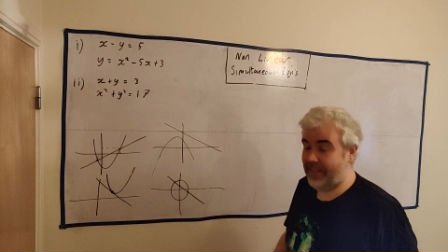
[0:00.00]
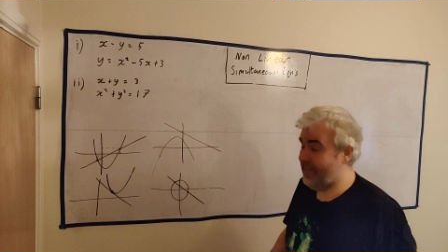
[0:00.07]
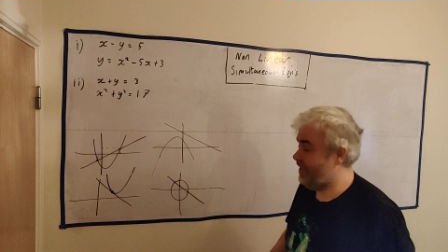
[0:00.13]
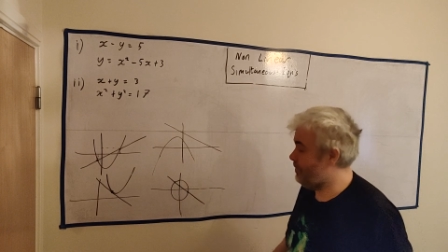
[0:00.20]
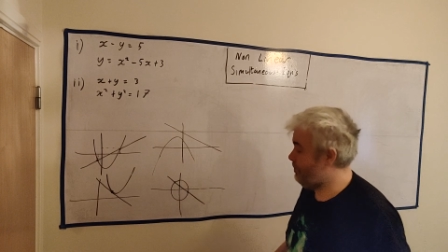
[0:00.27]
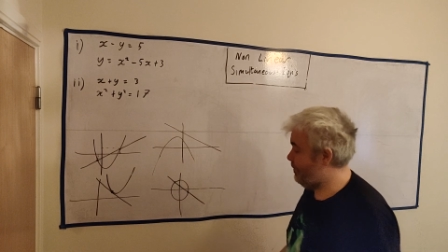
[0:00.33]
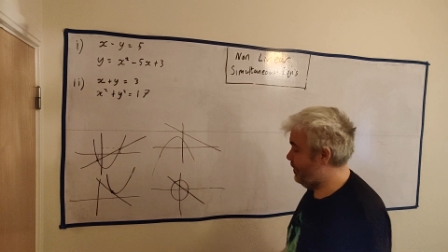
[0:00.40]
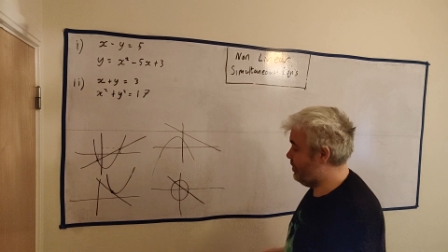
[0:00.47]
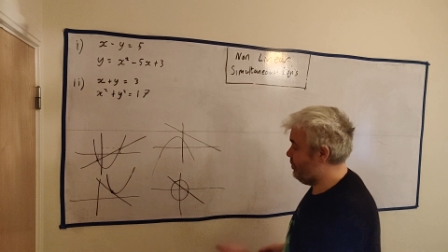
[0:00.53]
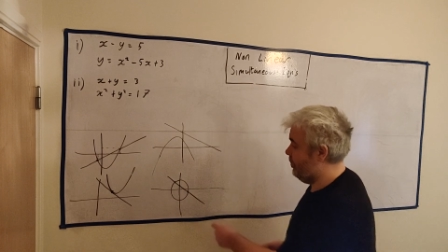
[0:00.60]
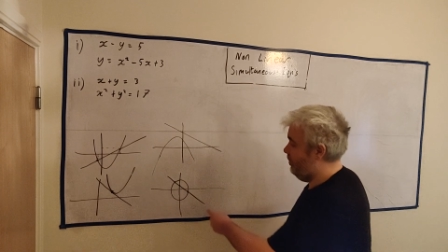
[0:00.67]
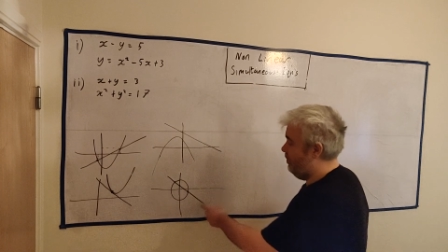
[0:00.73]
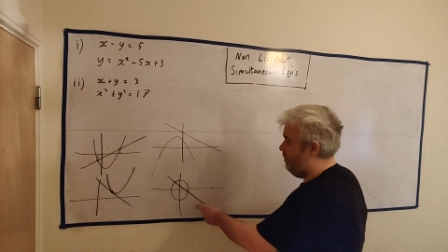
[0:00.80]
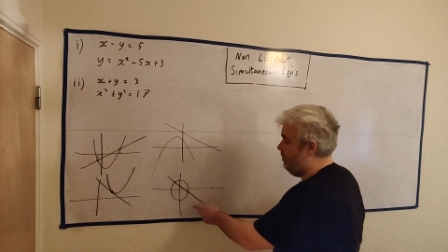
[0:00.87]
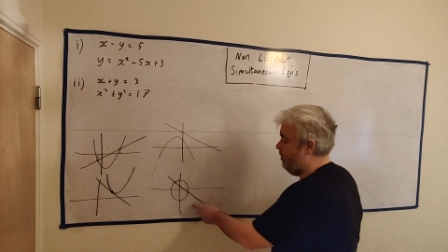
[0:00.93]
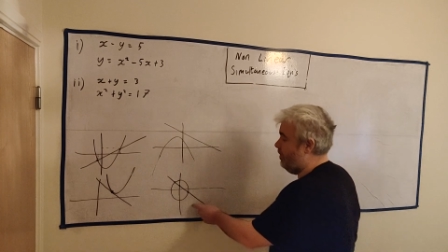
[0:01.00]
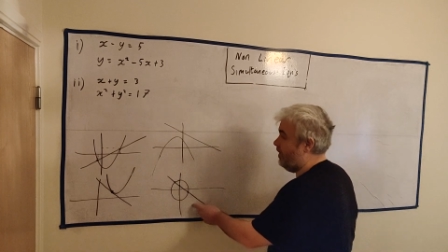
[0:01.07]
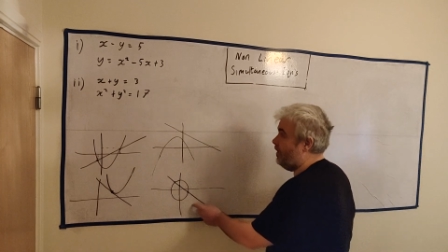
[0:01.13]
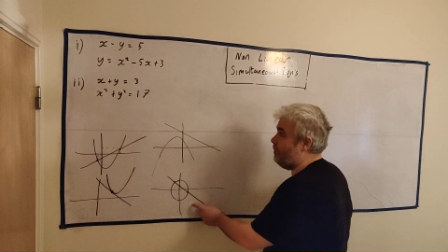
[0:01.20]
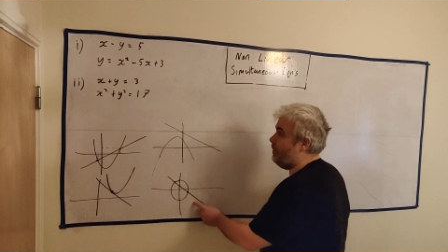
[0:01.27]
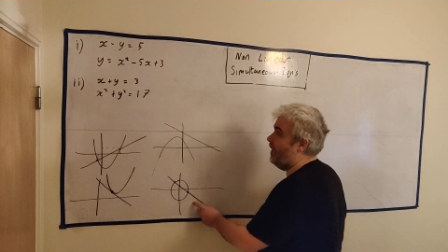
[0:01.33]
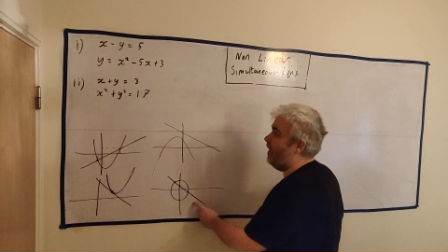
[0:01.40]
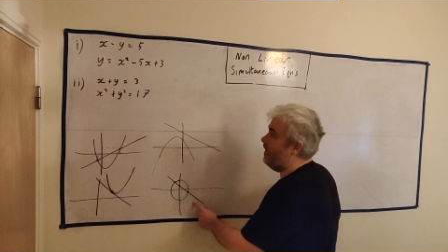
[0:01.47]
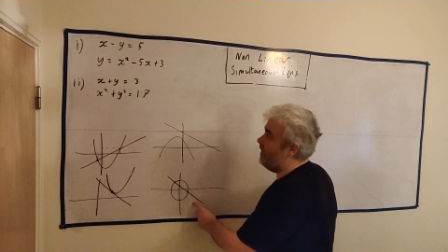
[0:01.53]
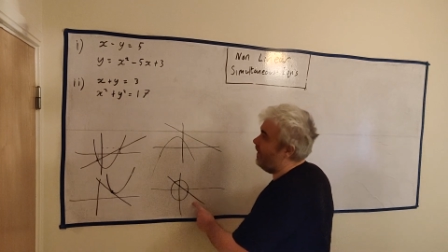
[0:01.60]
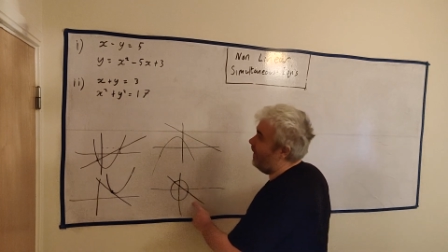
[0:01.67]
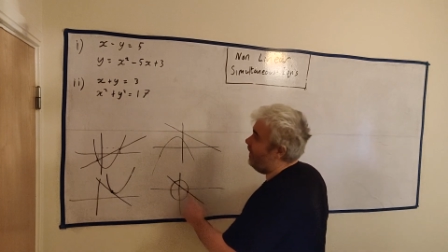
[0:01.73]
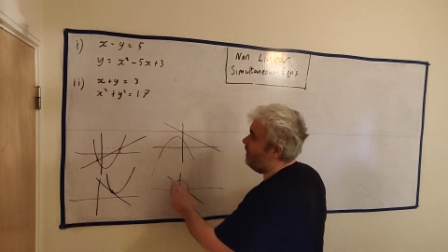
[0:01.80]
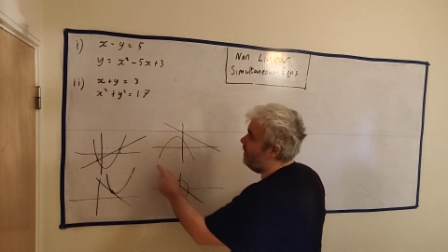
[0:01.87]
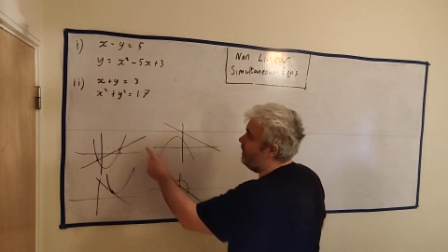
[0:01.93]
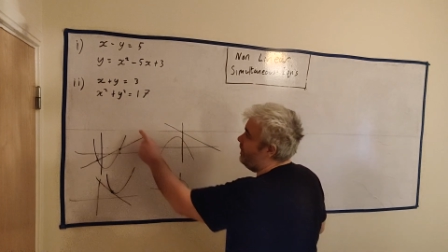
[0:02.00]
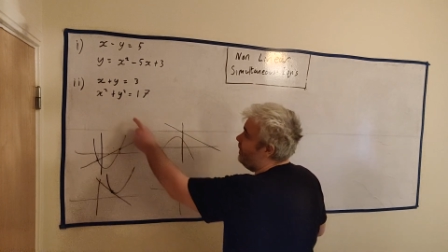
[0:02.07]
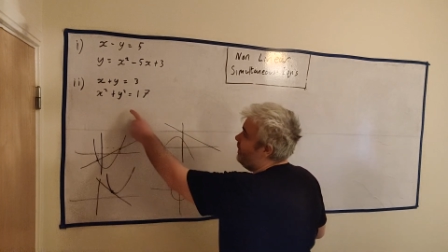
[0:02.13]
in this picture, keep an eye on that.